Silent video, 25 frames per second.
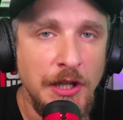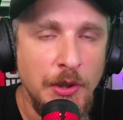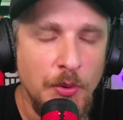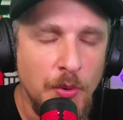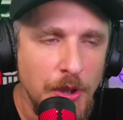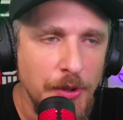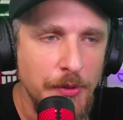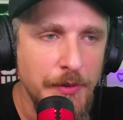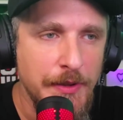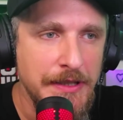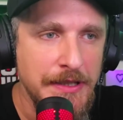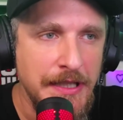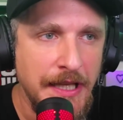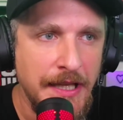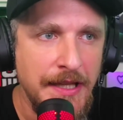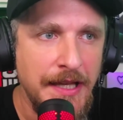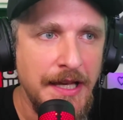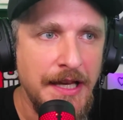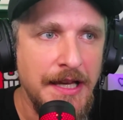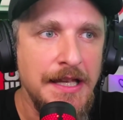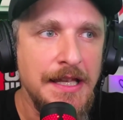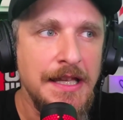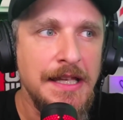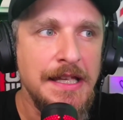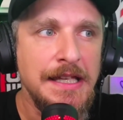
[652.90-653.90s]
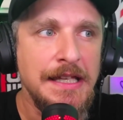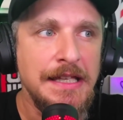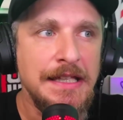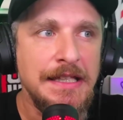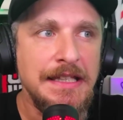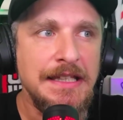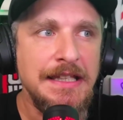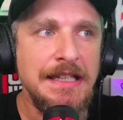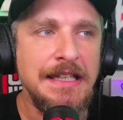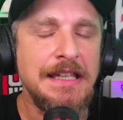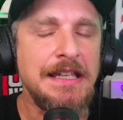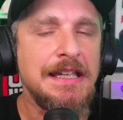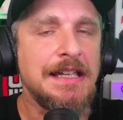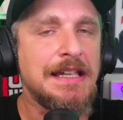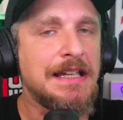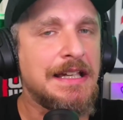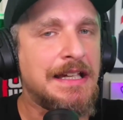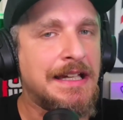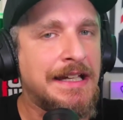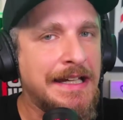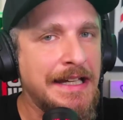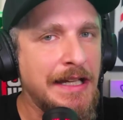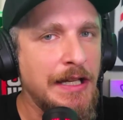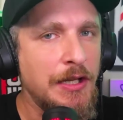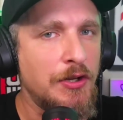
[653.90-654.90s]
back. And I
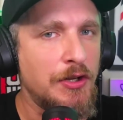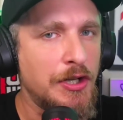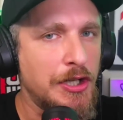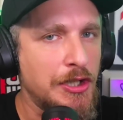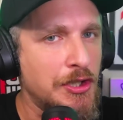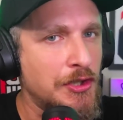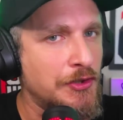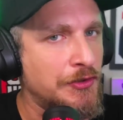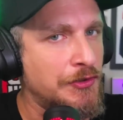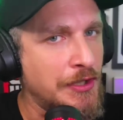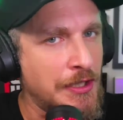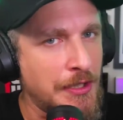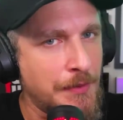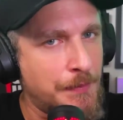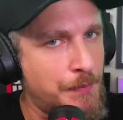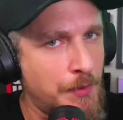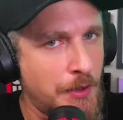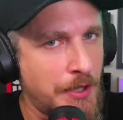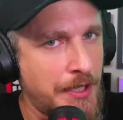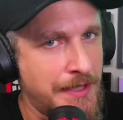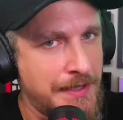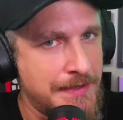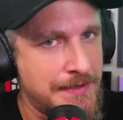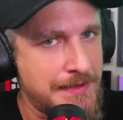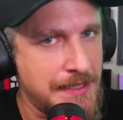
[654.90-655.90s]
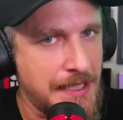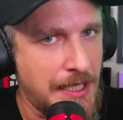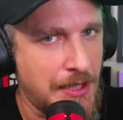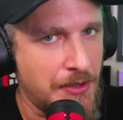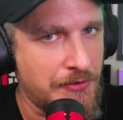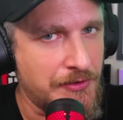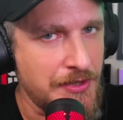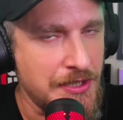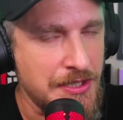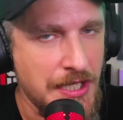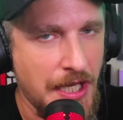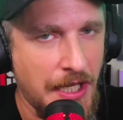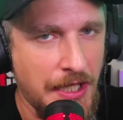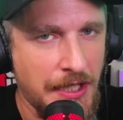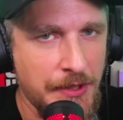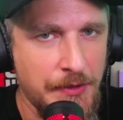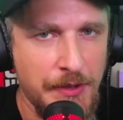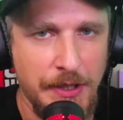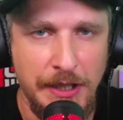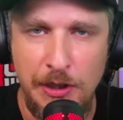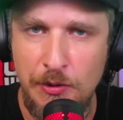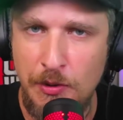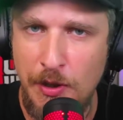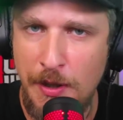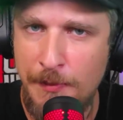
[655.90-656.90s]
think you can't tell River fans that we
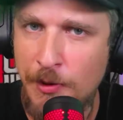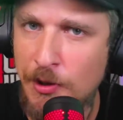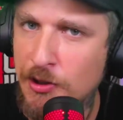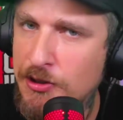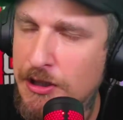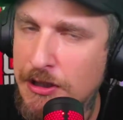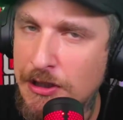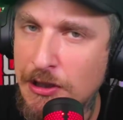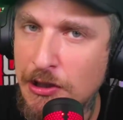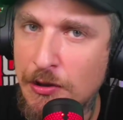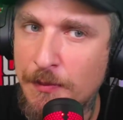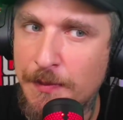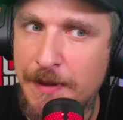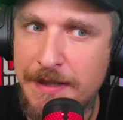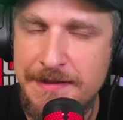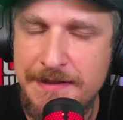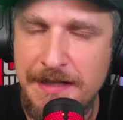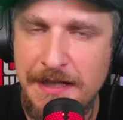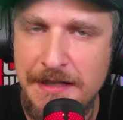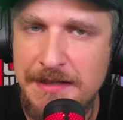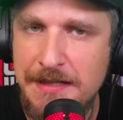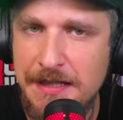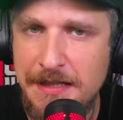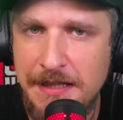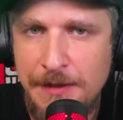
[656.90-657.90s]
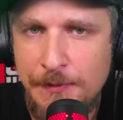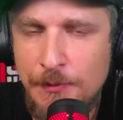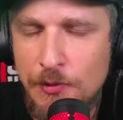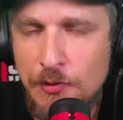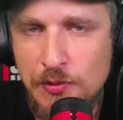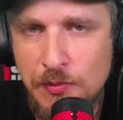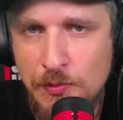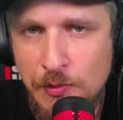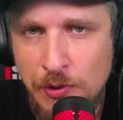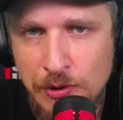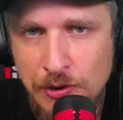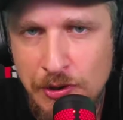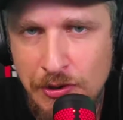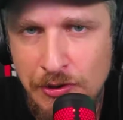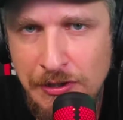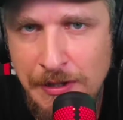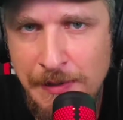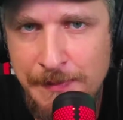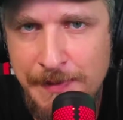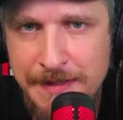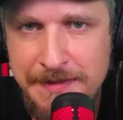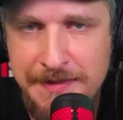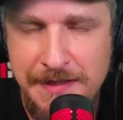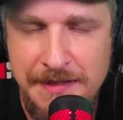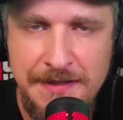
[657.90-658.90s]
haven't had patience. We have a lot of
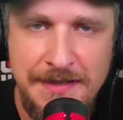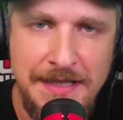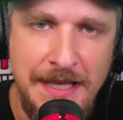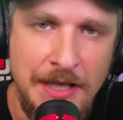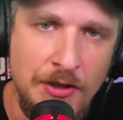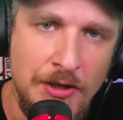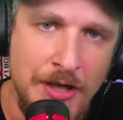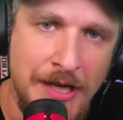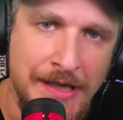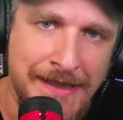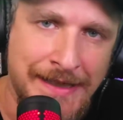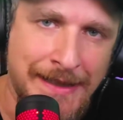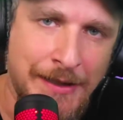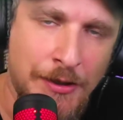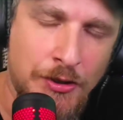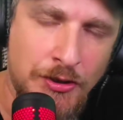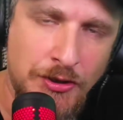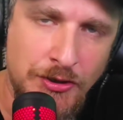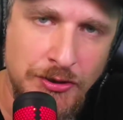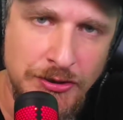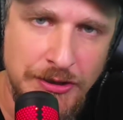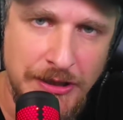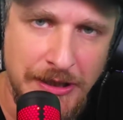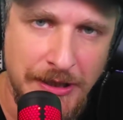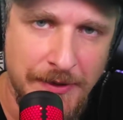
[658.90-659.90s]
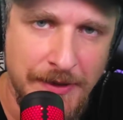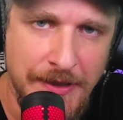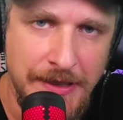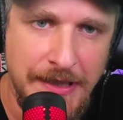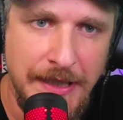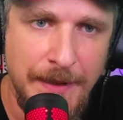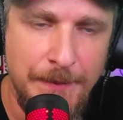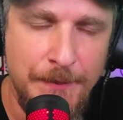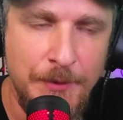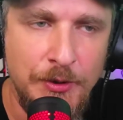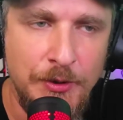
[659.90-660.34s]
patience. We really put up with it.